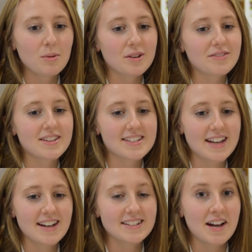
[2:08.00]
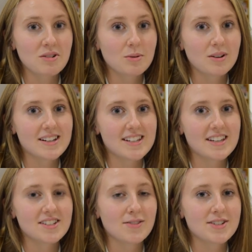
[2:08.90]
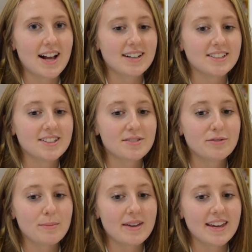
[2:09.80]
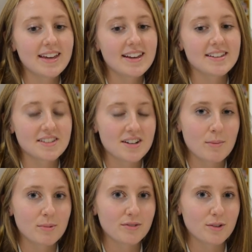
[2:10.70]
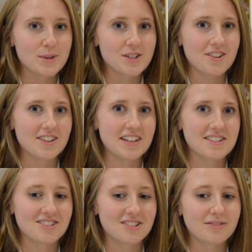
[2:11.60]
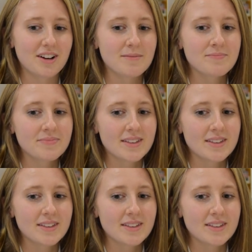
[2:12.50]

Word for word: One of the standout qualities of Challoners for me is the number of opportunities on offer.